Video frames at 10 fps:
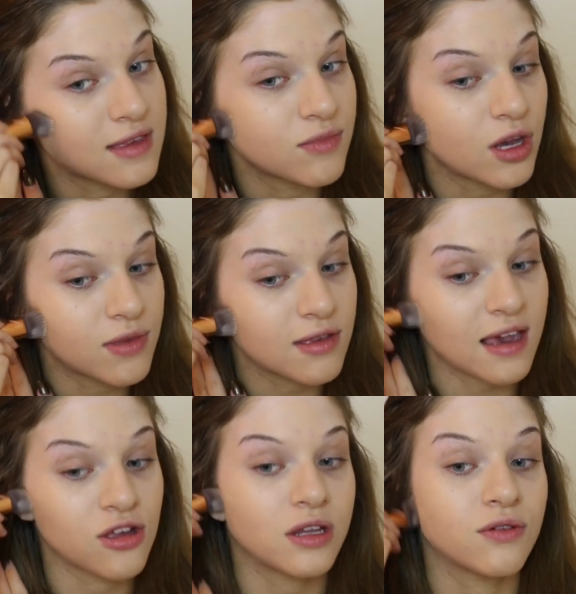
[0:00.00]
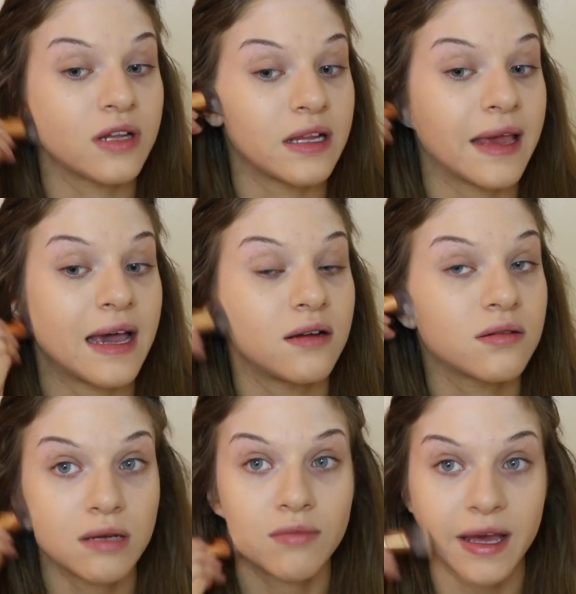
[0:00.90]
Sometimes it's actually really
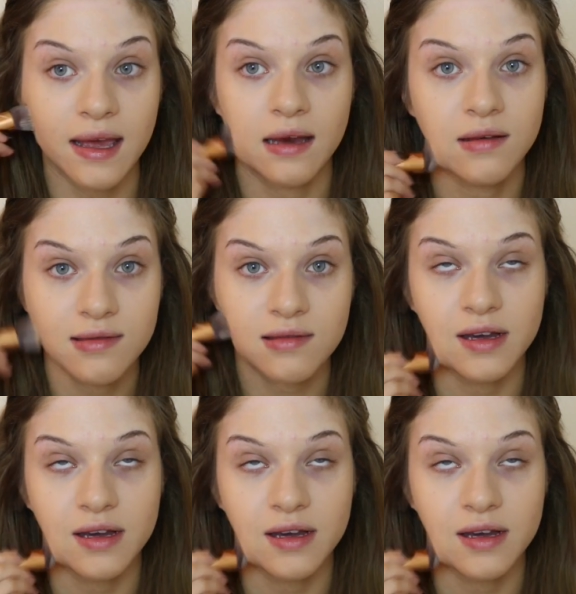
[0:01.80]
loud in my house.